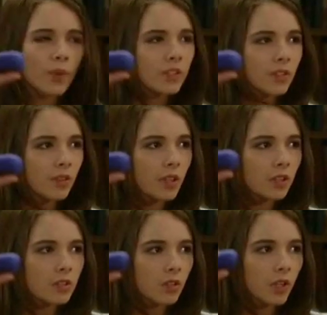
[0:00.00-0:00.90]
Wait, do you
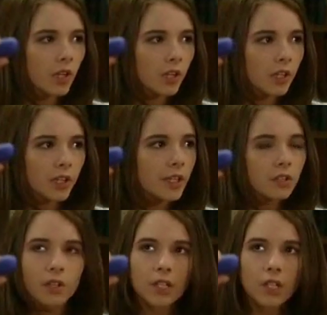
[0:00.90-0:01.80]
think the story already
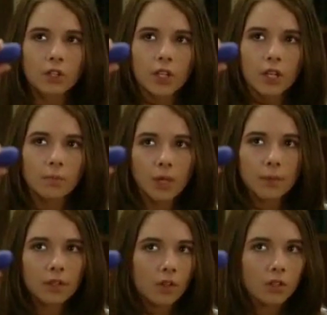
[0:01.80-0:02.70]
leaked on the internet?
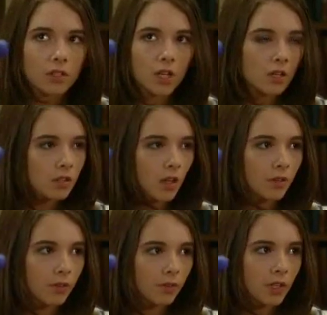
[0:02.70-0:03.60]
Maybe Kristina saw it and